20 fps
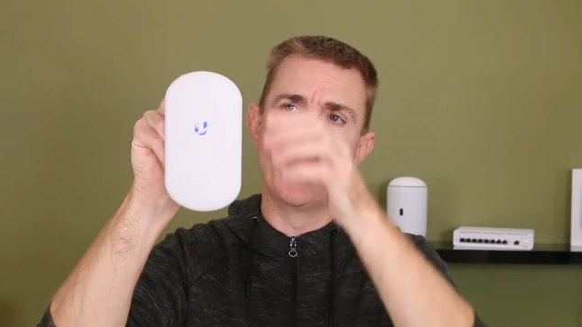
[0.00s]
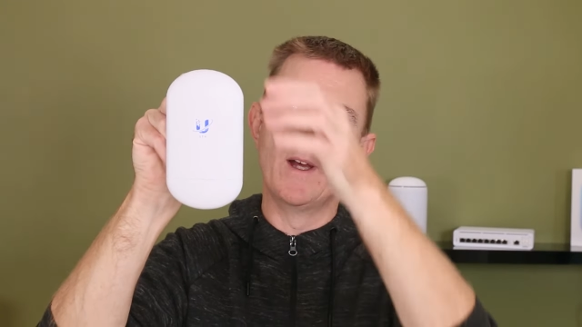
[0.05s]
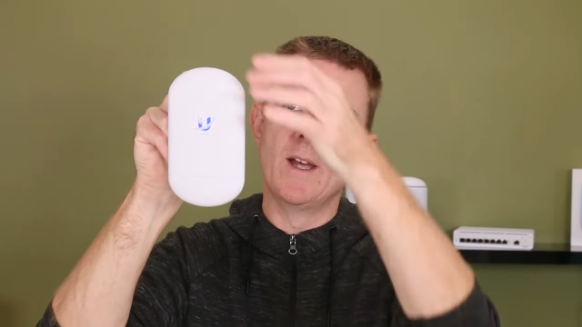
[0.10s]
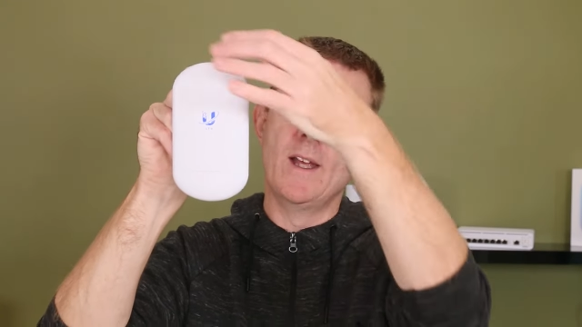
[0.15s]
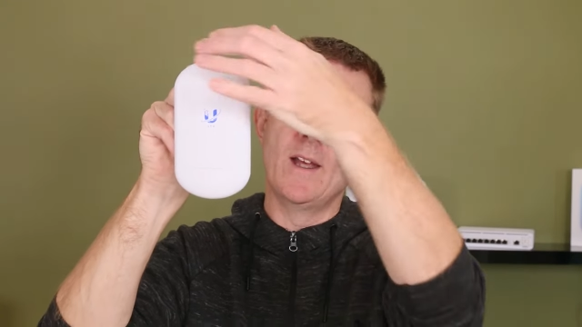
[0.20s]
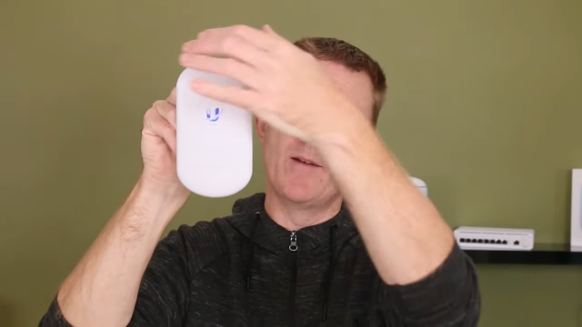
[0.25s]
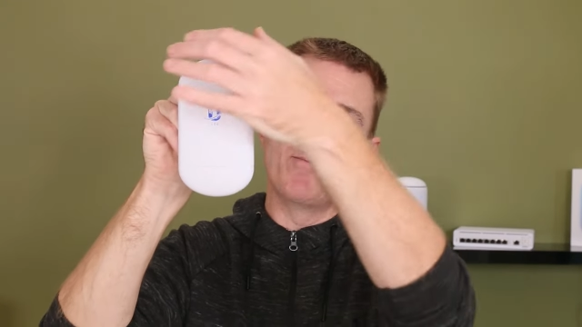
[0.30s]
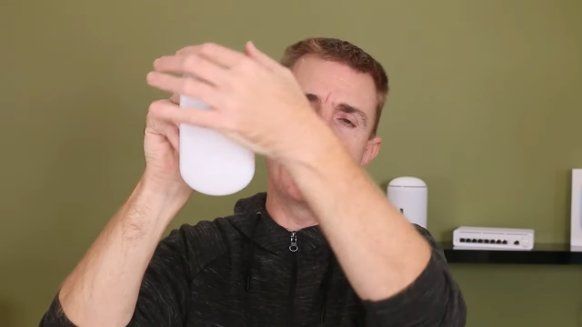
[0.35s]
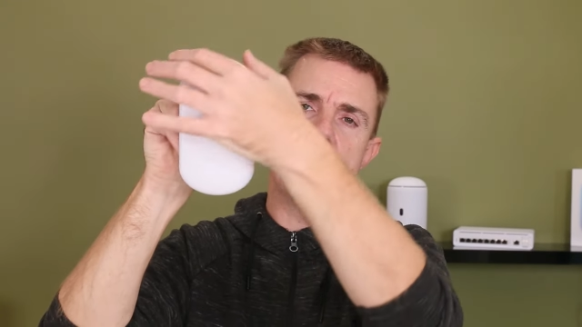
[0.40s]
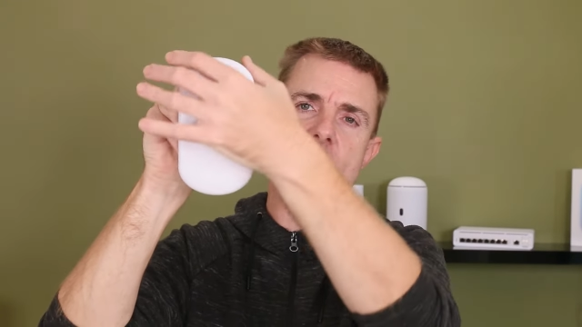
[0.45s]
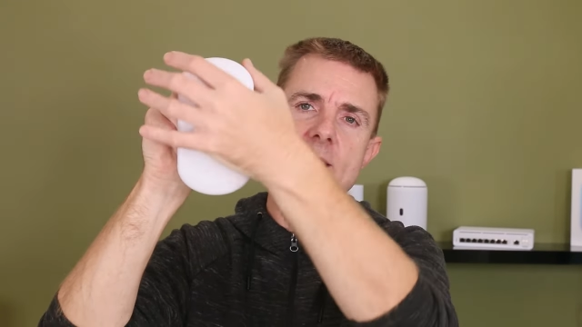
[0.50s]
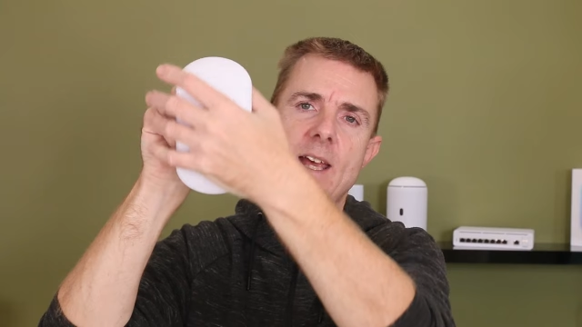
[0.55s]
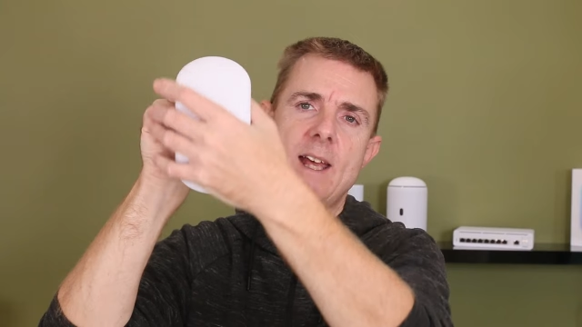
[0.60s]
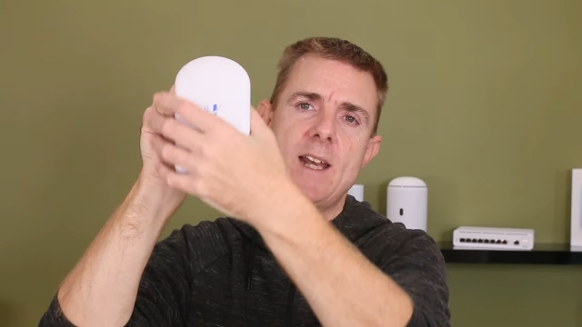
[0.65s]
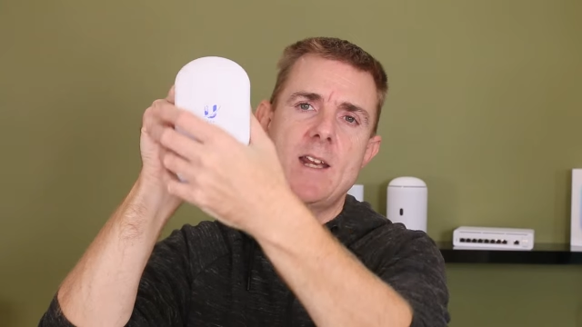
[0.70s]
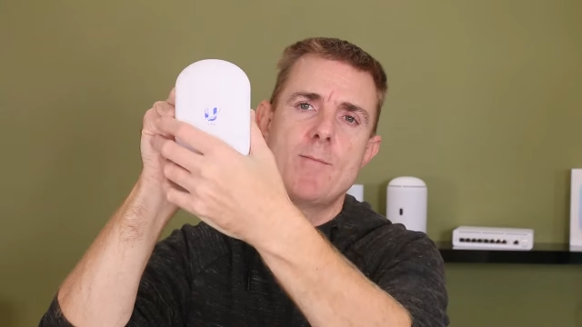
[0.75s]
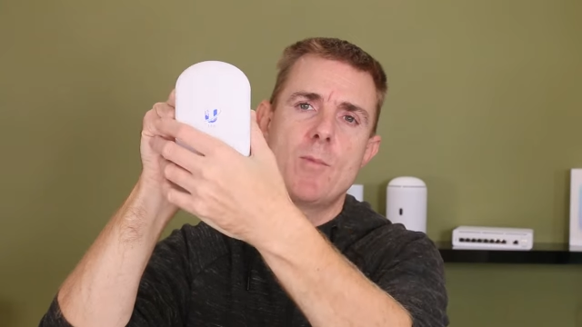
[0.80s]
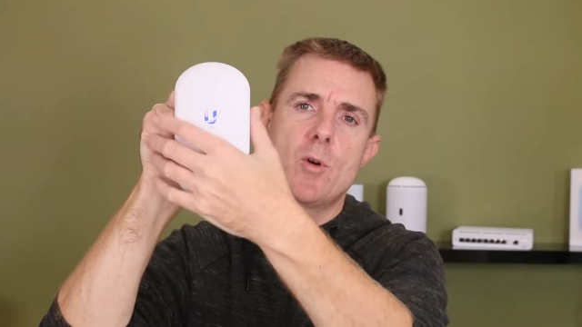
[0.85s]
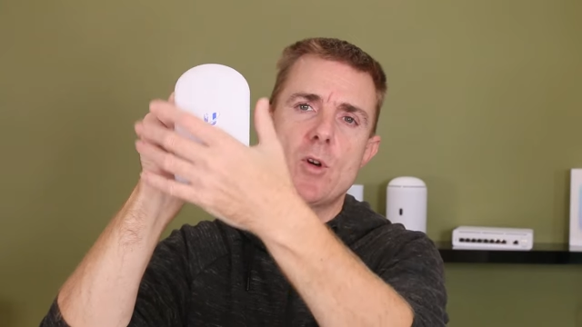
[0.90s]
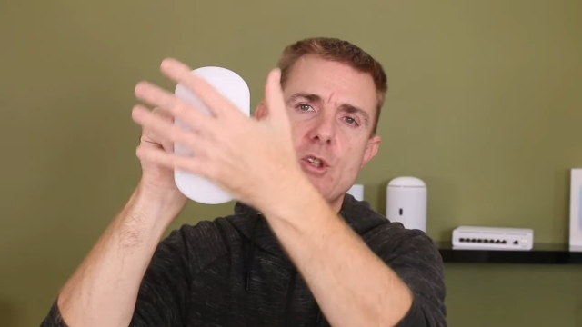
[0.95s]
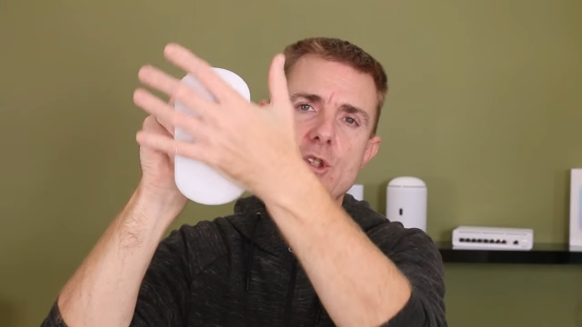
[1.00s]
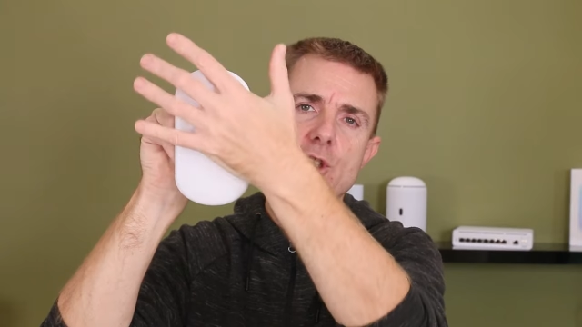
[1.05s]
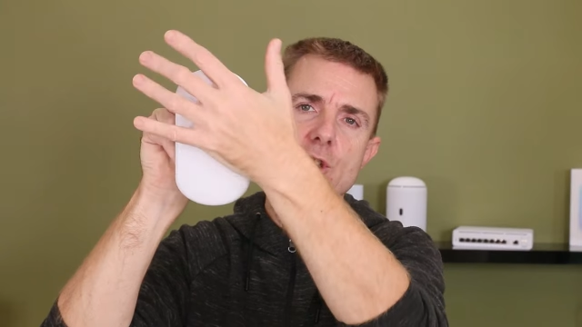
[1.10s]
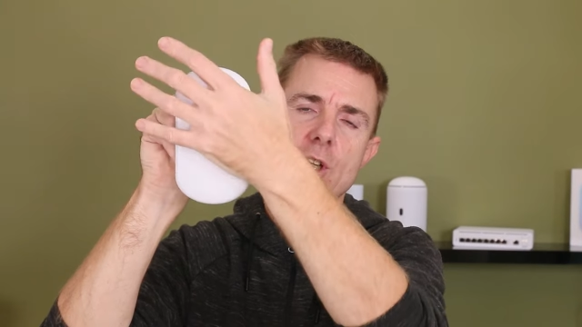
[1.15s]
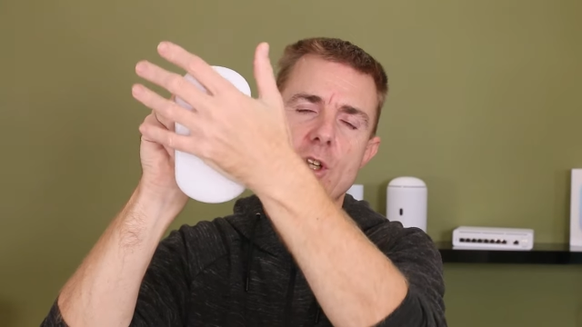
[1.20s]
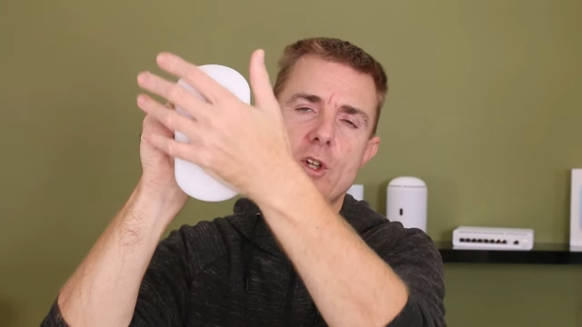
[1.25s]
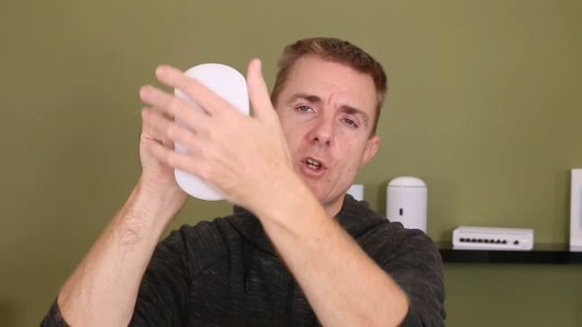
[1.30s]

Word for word: It means that any moisture,